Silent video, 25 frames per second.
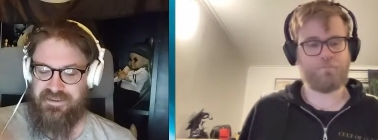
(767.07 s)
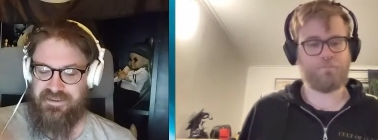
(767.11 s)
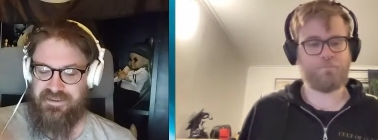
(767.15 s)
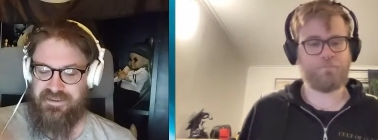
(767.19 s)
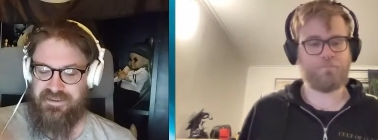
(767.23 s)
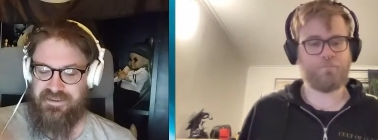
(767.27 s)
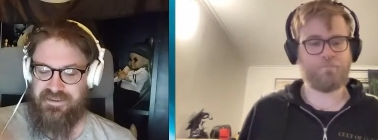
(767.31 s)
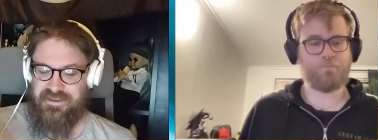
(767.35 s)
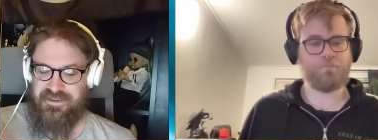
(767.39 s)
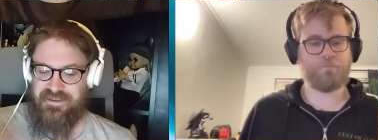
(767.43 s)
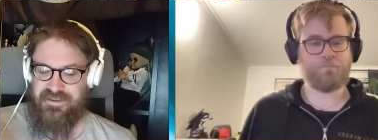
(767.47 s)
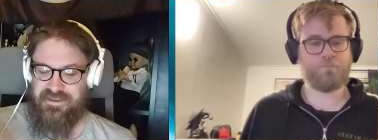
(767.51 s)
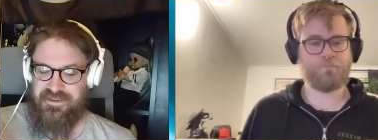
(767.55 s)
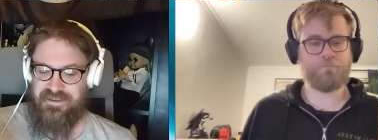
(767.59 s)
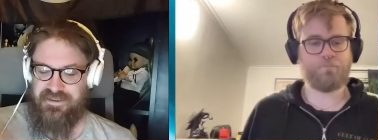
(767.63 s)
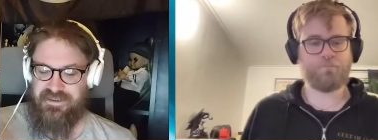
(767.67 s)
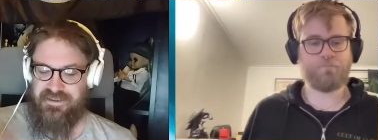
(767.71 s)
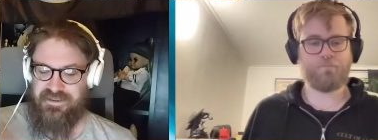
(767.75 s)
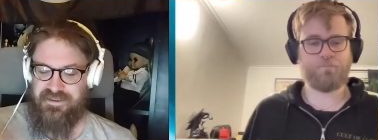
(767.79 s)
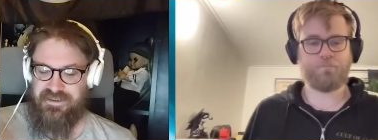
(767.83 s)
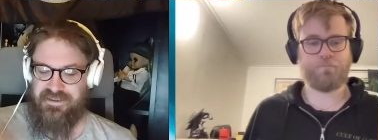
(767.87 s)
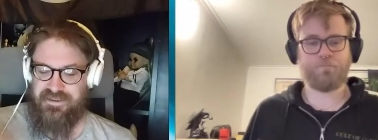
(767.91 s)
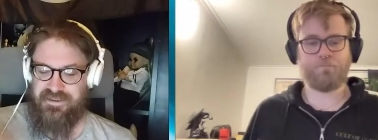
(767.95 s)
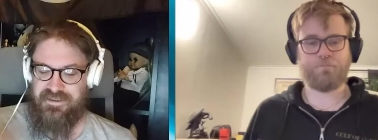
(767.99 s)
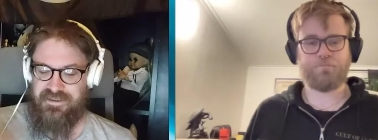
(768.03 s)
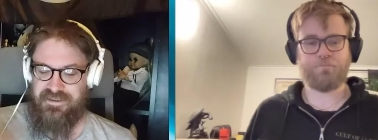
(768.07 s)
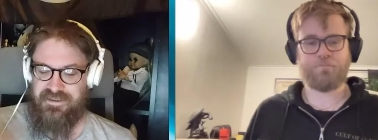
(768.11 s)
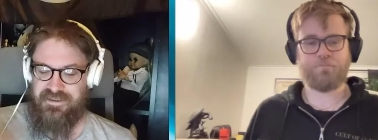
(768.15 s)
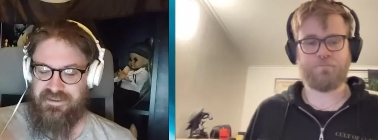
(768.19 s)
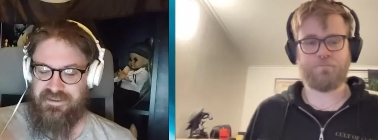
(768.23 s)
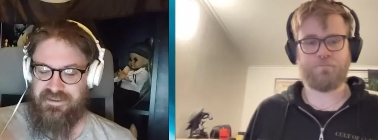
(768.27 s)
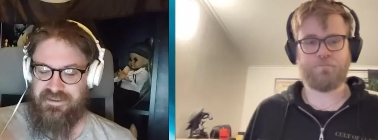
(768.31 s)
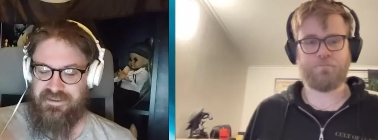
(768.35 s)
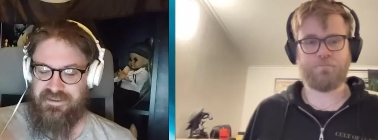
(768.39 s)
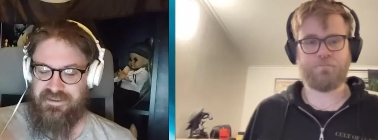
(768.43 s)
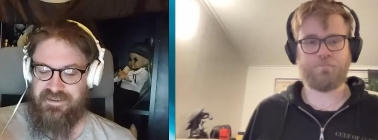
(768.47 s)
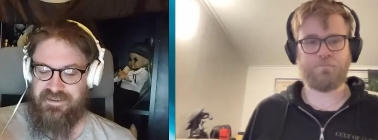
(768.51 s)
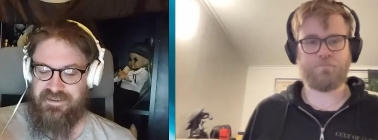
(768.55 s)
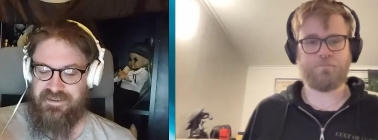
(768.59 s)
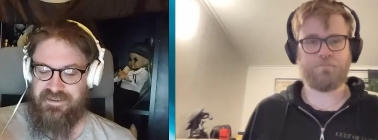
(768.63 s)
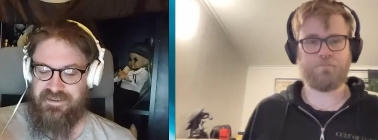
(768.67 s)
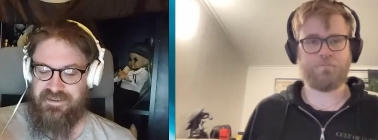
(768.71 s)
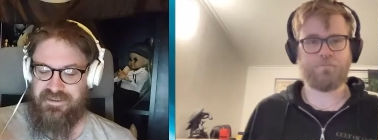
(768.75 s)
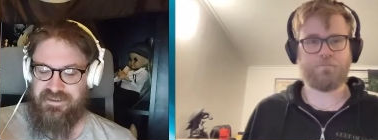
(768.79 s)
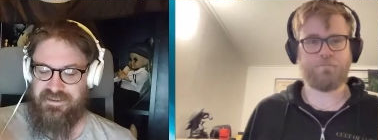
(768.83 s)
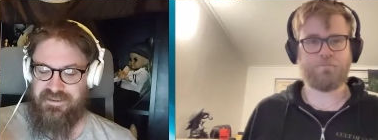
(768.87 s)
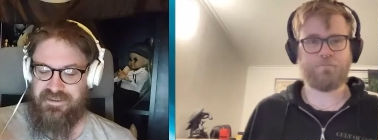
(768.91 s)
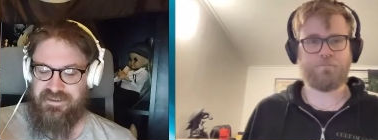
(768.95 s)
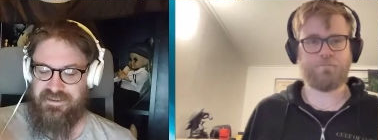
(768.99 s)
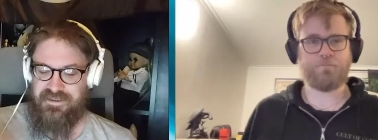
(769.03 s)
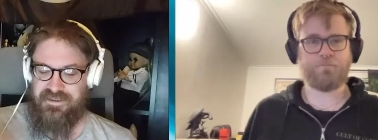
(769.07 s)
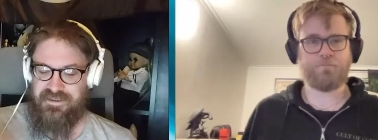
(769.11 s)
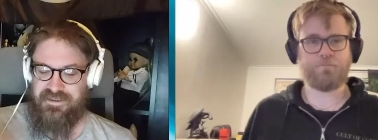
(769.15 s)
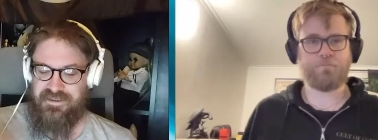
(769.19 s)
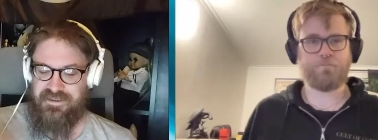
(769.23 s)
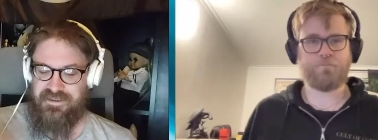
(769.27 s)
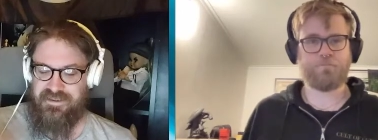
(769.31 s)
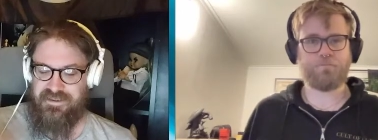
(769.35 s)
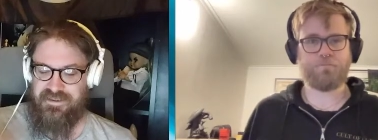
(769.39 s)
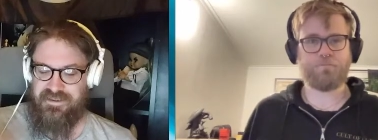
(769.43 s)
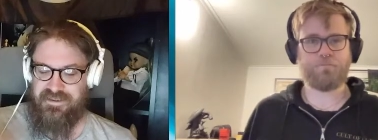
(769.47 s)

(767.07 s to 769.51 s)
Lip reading: (silence)